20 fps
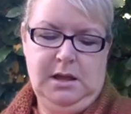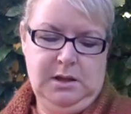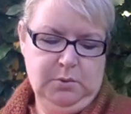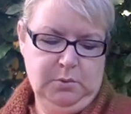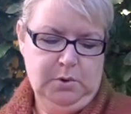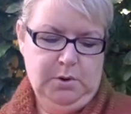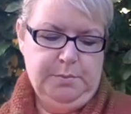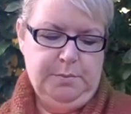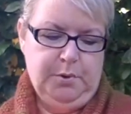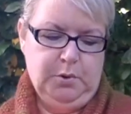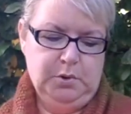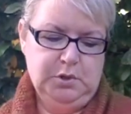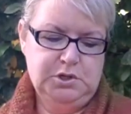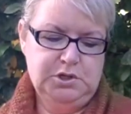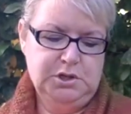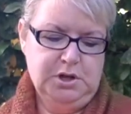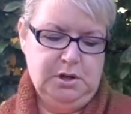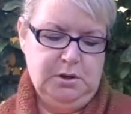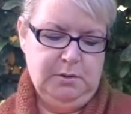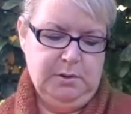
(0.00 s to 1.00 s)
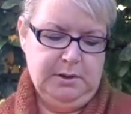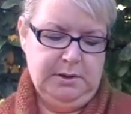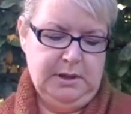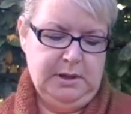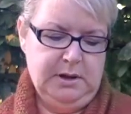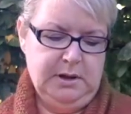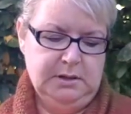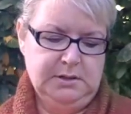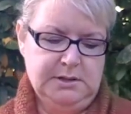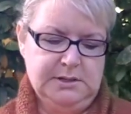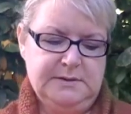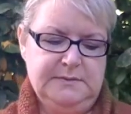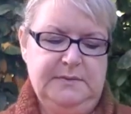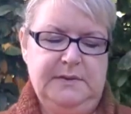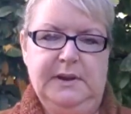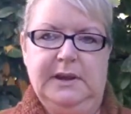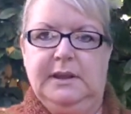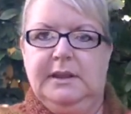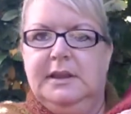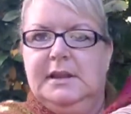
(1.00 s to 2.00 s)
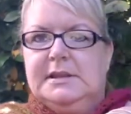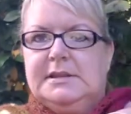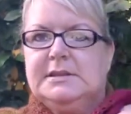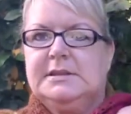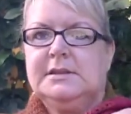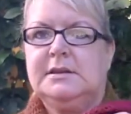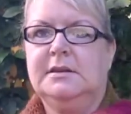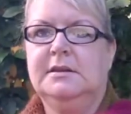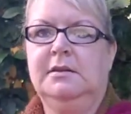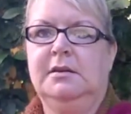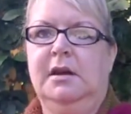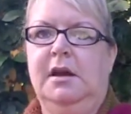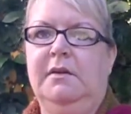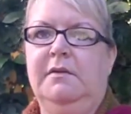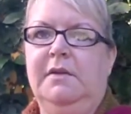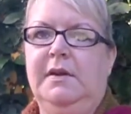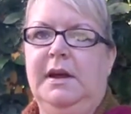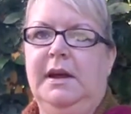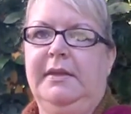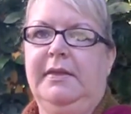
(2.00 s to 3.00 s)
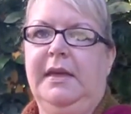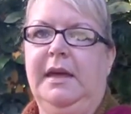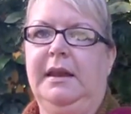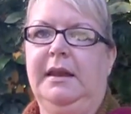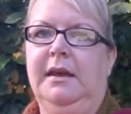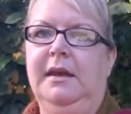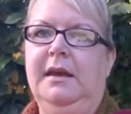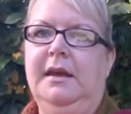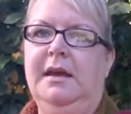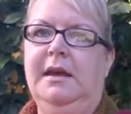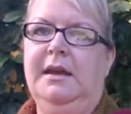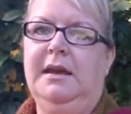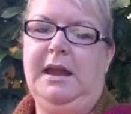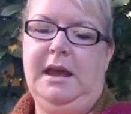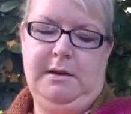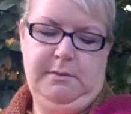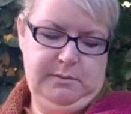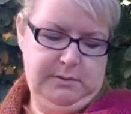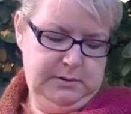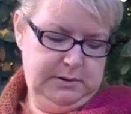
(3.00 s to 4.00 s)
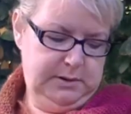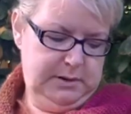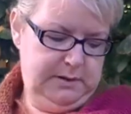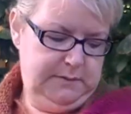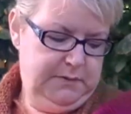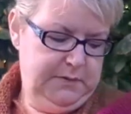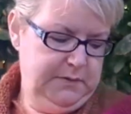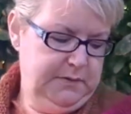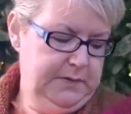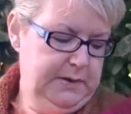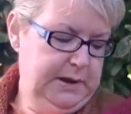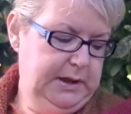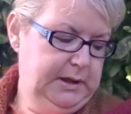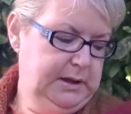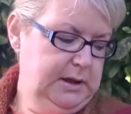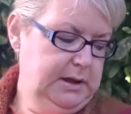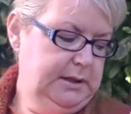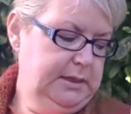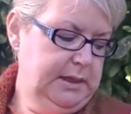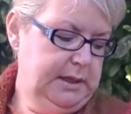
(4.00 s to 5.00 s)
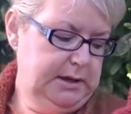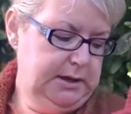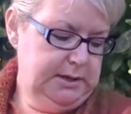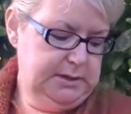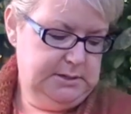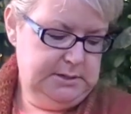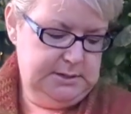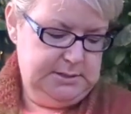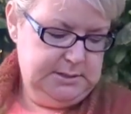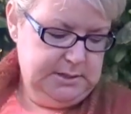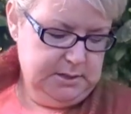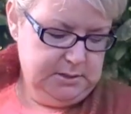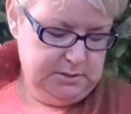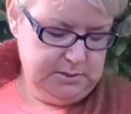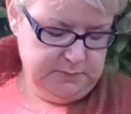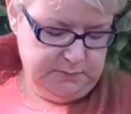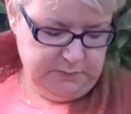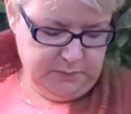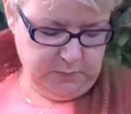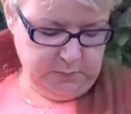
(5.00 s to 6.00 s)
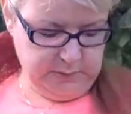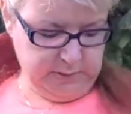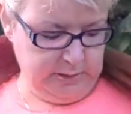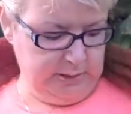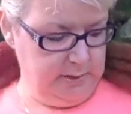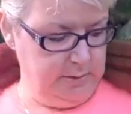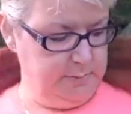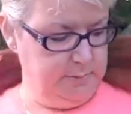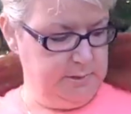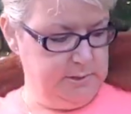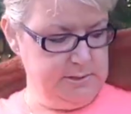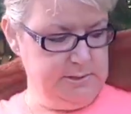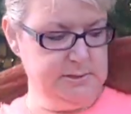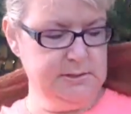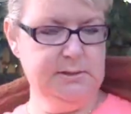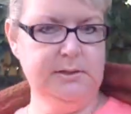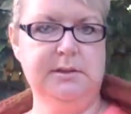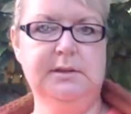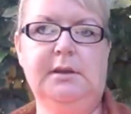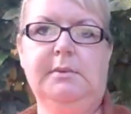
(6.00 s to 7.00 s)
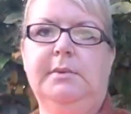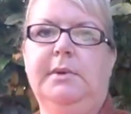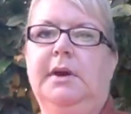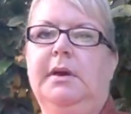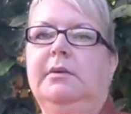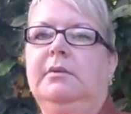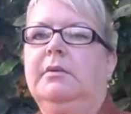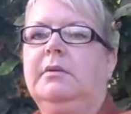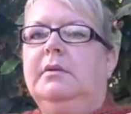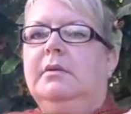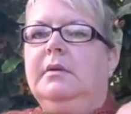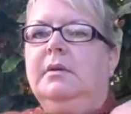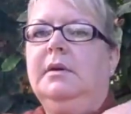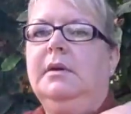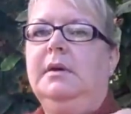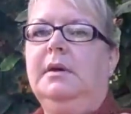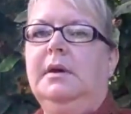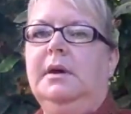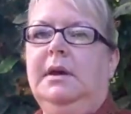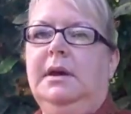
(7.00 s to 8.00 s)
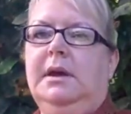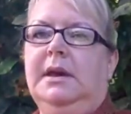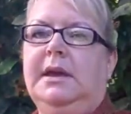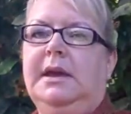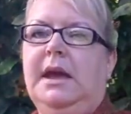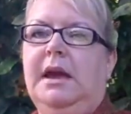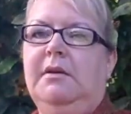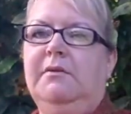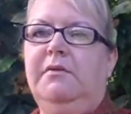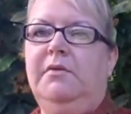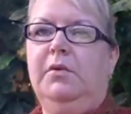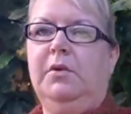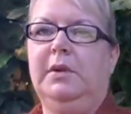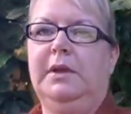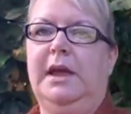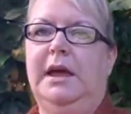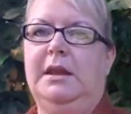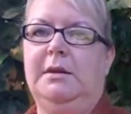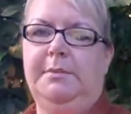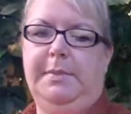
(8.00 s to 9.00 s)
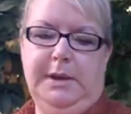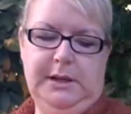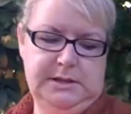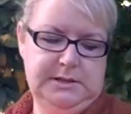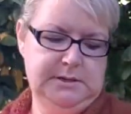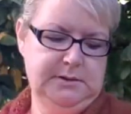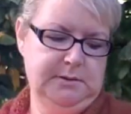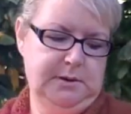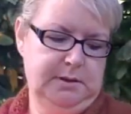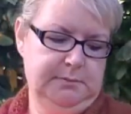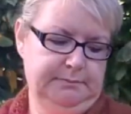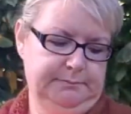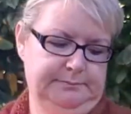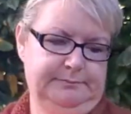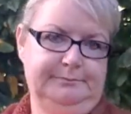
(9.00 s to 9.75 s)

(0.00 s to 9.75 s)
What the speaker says: or a poncho, and then I'll just fling this over like that. Now, if you fling it like that, it does tend to fall down. Let me just, there we go. It can fall down a bit, so I